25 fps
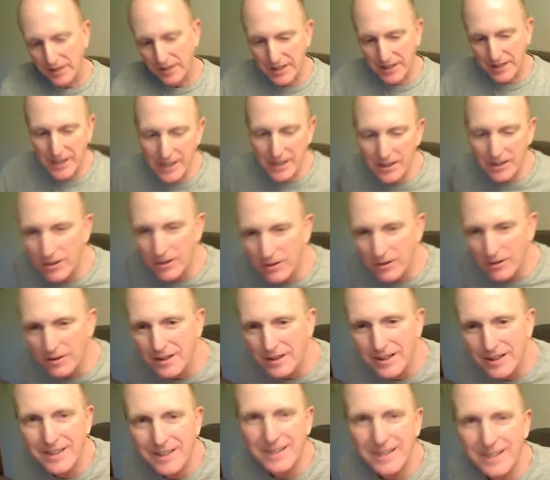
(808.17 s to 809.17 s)
Keno
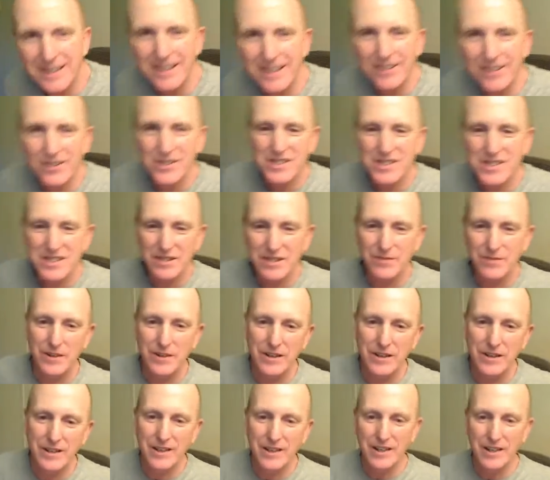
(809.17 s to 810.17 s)
is
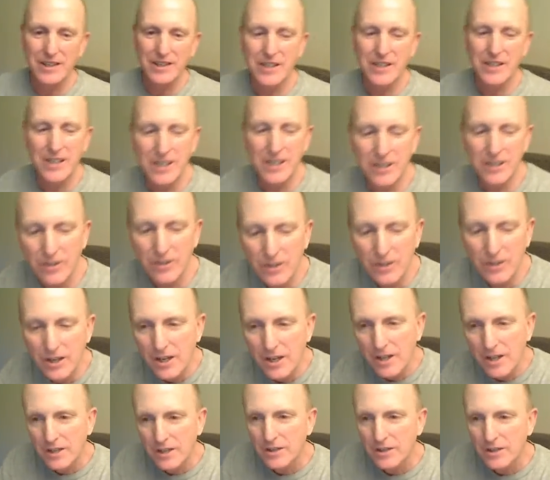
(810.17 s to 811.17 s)
different. In Keno,
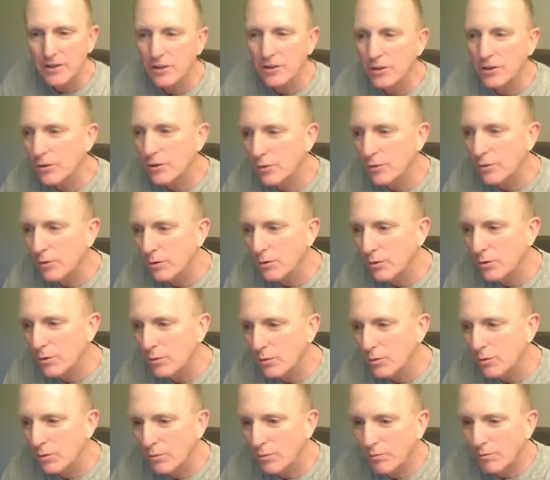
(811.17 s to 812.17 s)

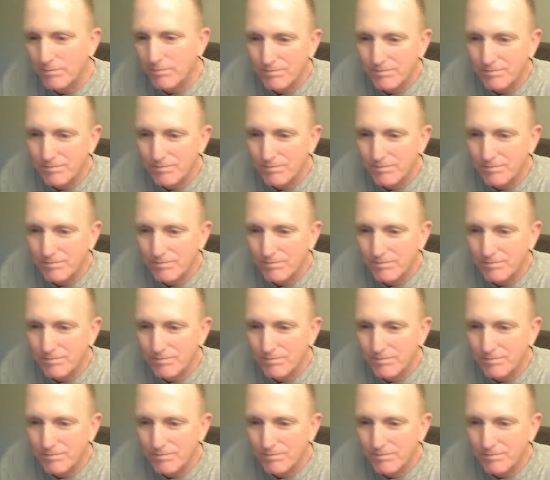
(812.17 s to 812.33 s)
you